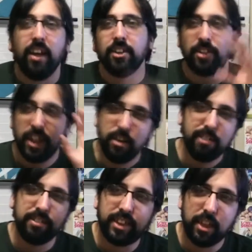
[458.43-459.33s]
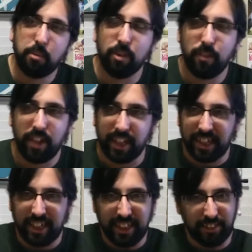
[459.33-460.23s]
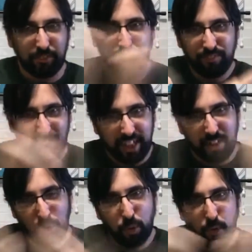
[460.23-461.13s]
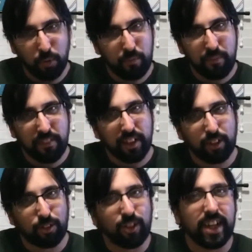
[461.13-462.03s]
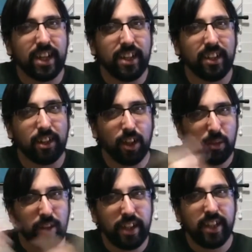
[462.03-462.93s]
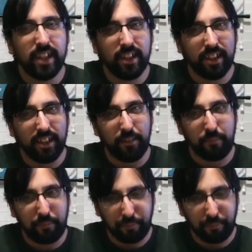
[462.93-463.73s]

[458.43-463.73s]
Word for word: So now you have a xenomorph with like these fucking cool green glowy uh